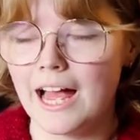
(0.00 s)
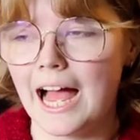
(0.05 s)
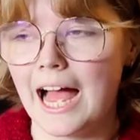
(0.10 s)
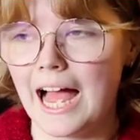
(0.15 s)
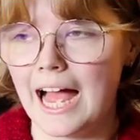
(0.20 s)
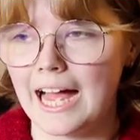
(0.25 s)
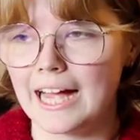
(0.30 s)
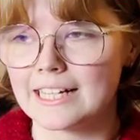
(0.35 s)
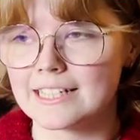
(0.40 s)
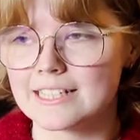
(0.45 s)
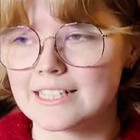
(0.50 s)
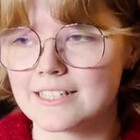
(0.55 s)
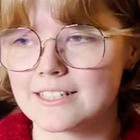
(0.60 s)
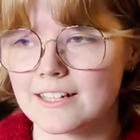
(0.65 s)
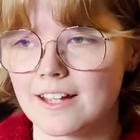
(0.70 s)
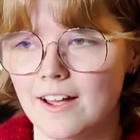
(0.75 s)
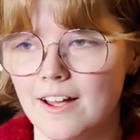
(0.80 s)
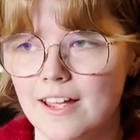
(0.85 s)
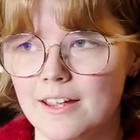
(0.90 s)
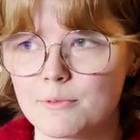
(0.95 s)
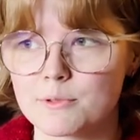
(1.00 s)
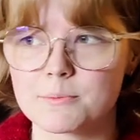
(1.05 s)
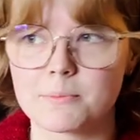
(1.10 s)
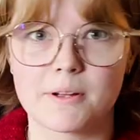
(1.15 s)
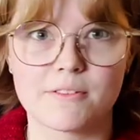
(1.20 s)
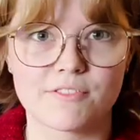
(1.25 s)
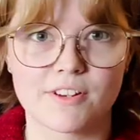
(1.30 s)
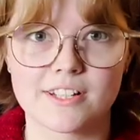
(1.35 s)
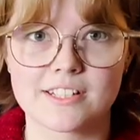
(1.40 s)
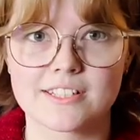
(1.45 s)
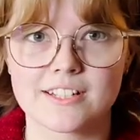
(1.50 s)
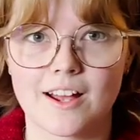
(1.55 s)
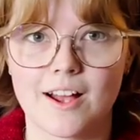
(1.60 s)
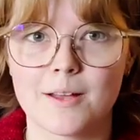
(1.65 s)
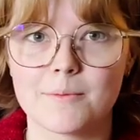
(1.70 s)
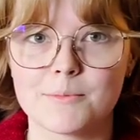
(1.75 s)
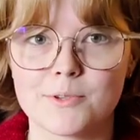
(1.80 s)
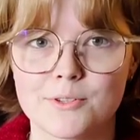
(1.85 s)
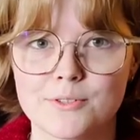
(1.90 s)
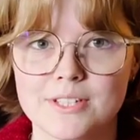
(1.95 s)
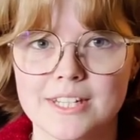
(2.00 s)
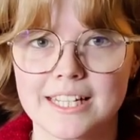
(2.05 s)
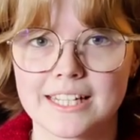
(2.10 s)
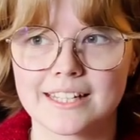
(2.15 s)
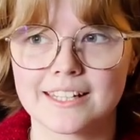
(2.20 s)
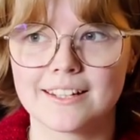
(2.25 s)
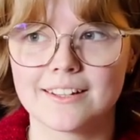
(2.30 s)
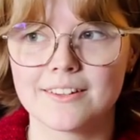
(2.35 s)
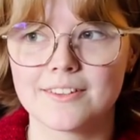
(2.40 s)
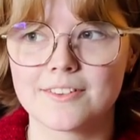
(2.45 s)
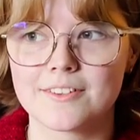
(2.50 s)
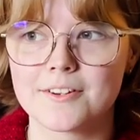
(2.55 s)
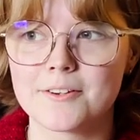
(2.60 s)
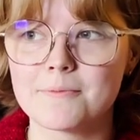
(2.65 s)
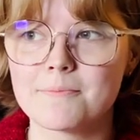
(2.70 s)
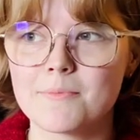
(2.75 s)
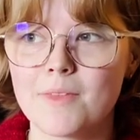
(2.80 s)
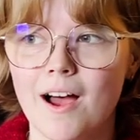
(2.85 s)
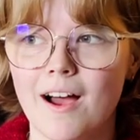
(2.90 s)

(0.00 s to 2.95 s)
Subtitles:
and it was my first time using them.